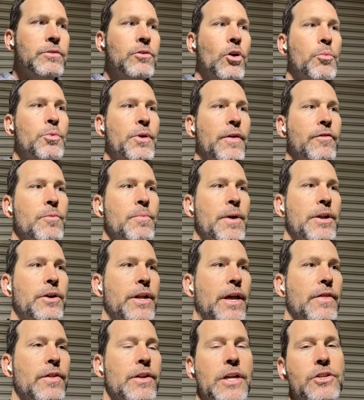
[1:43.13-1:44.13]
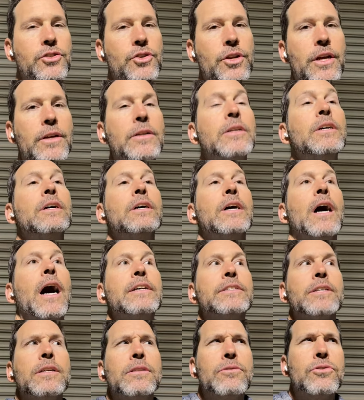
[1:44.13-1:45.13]
Hope you're having a better day than yesterday." I
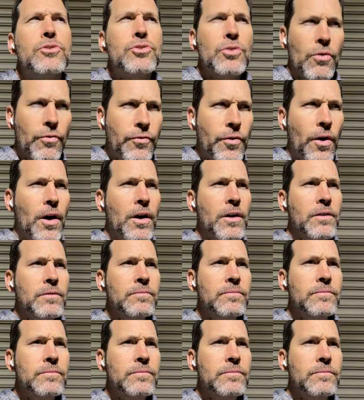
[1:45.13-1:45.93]
said, "So far,